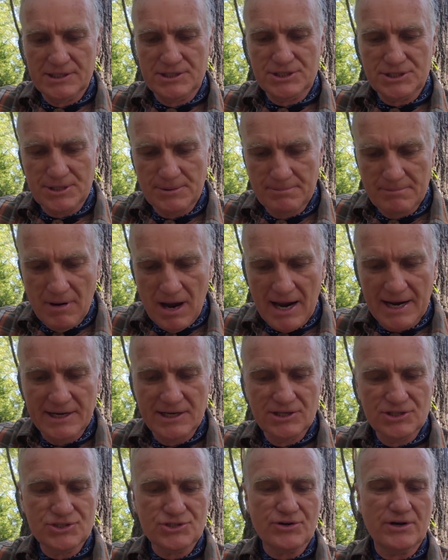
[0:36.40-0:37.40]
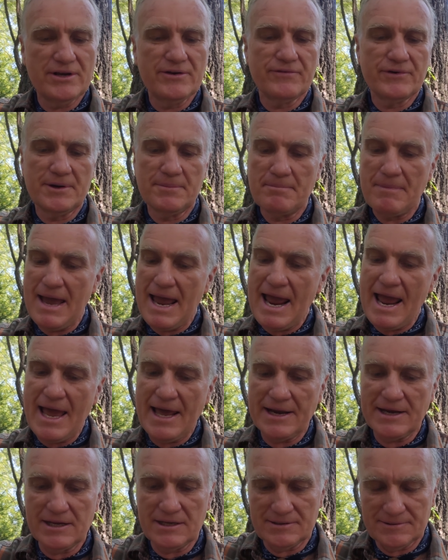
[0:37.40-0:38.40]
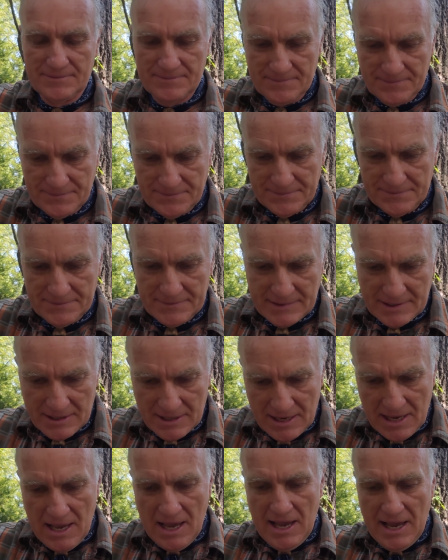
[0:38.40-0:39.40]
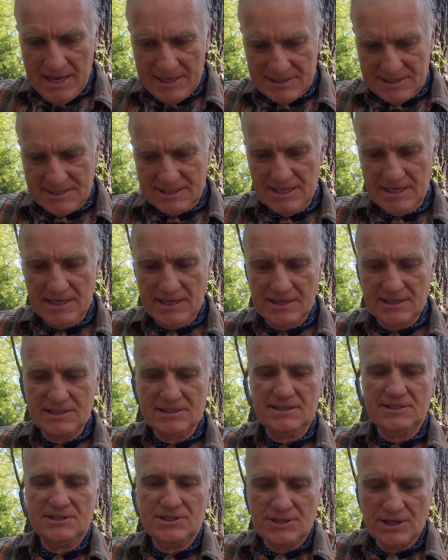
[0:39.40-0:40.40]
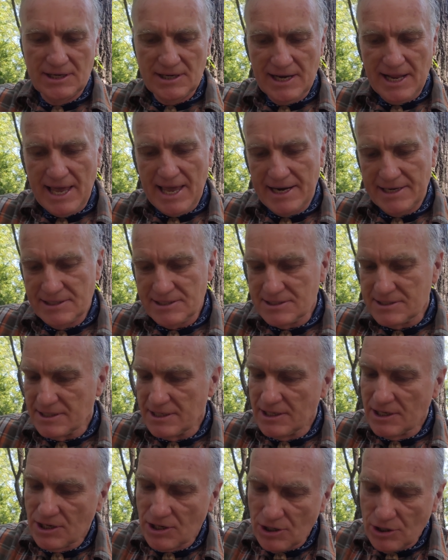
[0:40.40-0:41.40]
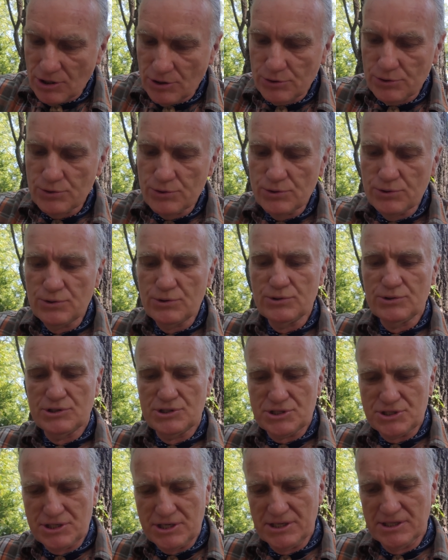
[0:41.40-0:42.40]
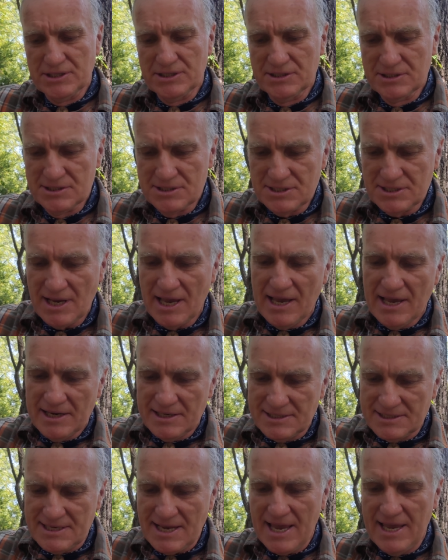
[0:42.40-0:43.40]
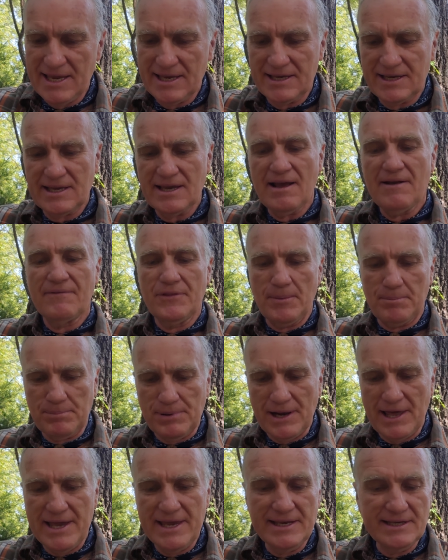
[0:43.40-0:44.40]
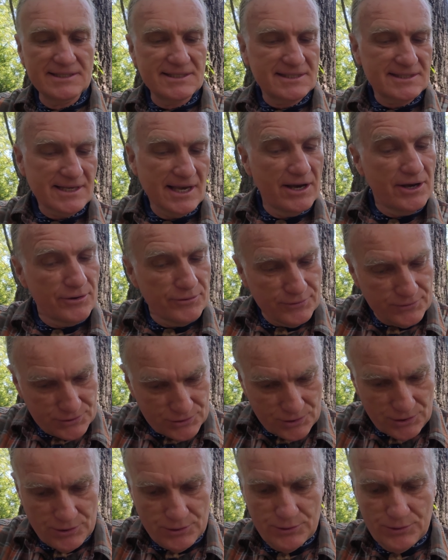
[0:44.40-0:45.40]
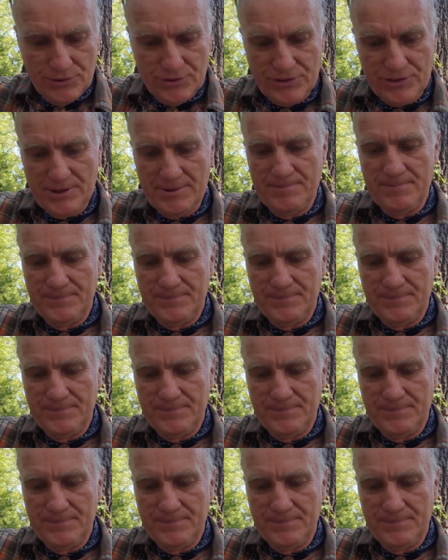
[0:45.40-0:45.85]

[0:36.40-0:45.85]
which the mind is driven mad and seeks to let delusions take the place of truth.